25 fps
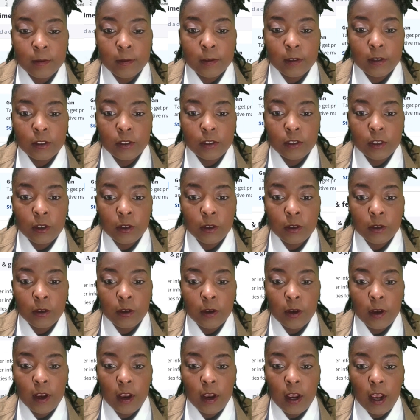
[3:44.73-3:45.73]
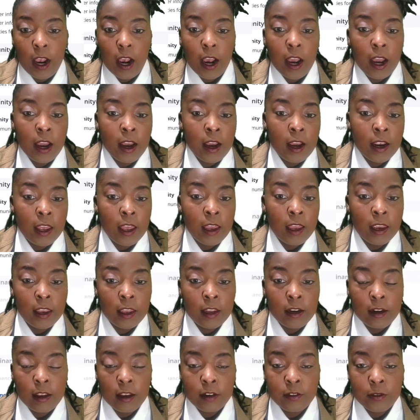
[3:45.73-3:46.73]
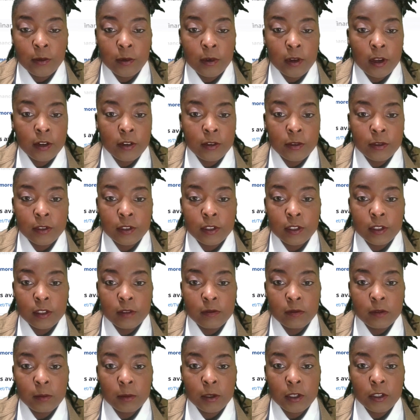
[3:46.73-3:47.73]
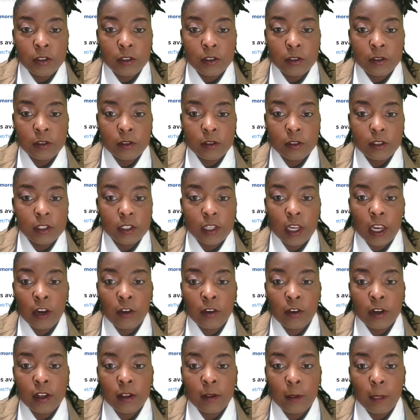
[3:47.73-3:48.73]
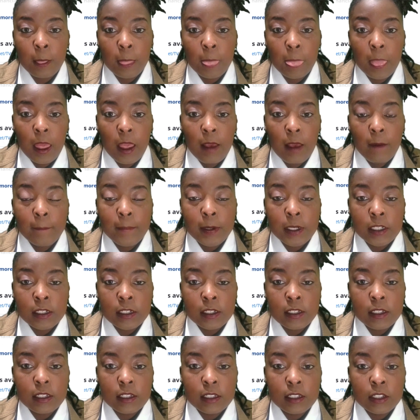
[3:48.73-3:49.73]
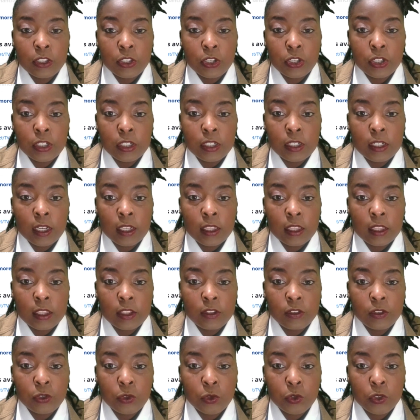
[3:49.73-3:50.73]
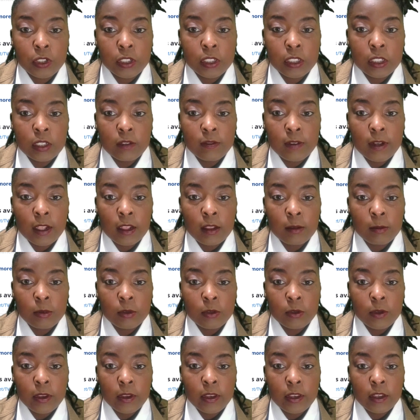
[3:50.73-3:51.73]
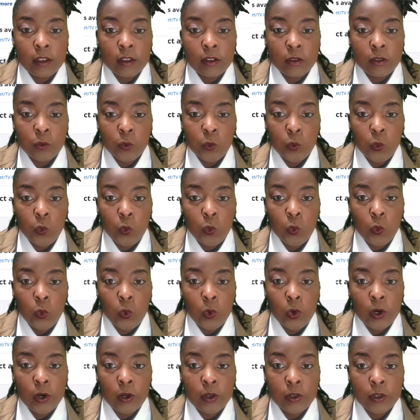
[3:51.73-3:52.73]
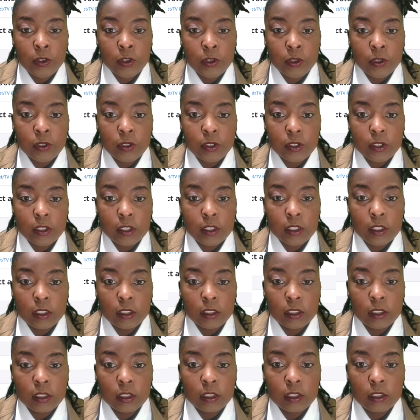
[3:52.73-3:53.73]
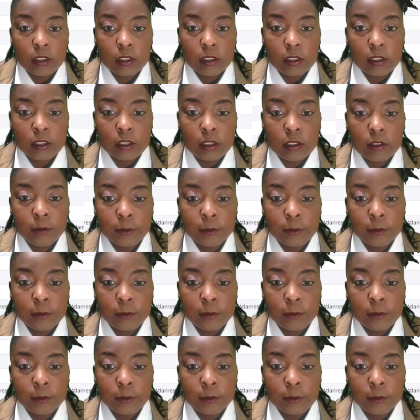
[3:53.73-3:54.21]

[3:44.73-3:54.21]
so, I do not know this information, this area, but it's good that sewer is available and water. And let's see.